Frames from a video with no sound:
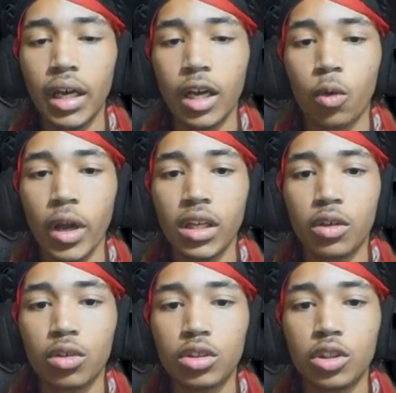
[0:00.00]
It
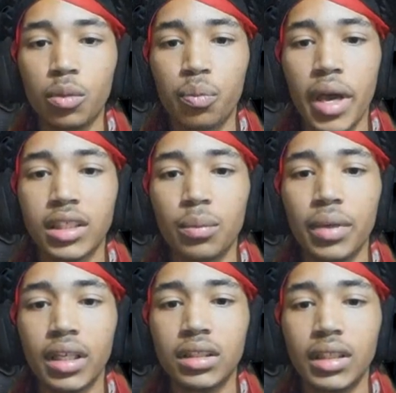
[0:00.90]
quickly grew too big to
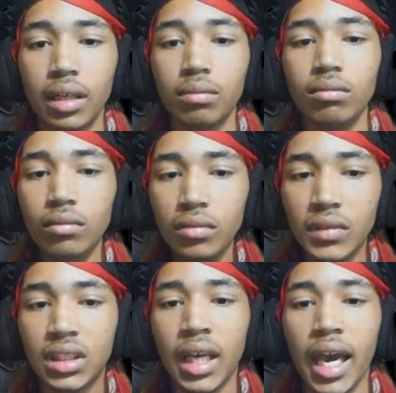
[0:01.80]
be
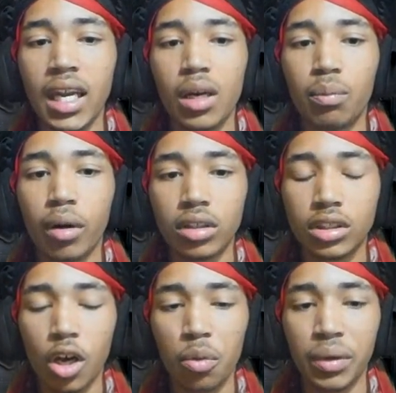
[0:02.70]
contained and
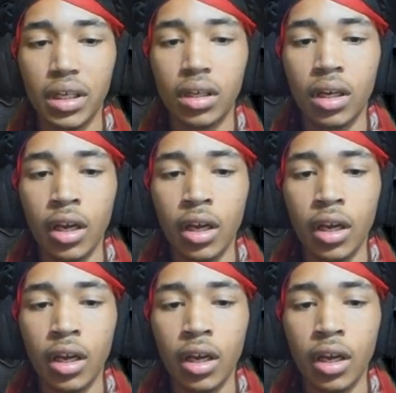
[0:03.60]
burst open.